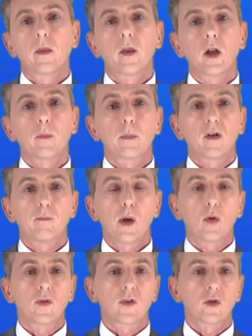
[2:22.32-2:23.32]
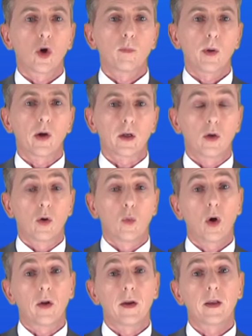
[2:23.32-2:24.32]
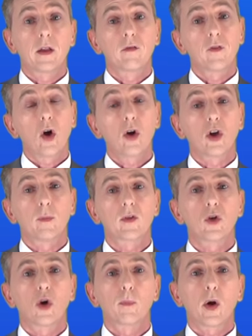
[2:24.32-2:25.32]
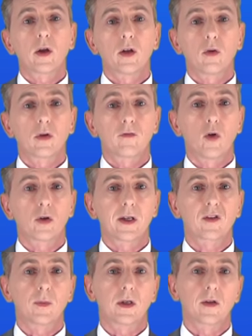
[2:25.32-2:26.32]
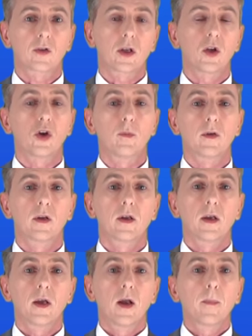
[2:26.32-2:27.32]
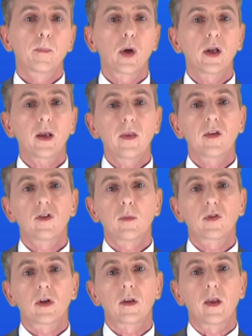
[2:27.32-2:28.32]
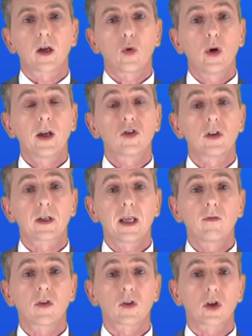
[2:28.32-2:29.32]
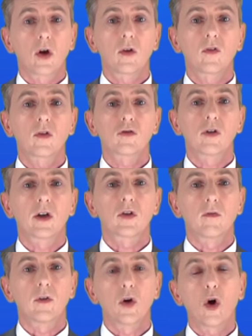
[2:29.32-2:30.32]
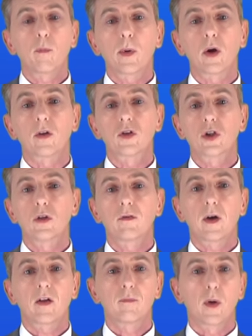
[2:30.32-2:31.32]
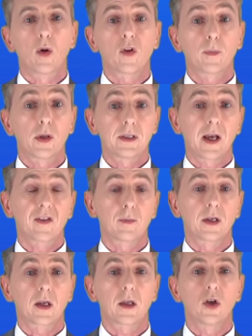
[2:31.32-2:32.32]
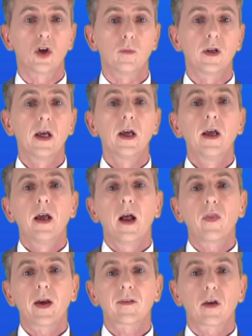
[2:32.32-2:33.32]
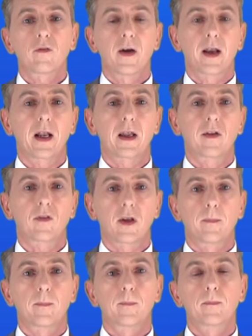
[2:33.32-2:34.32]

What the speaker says: The number of moles is 0.01 and the volume is 0.04 decimeters cubed. Putting these numbers into the equation gives us a concentration of 0.25 moles per decimeter cubed, and that's our final answer.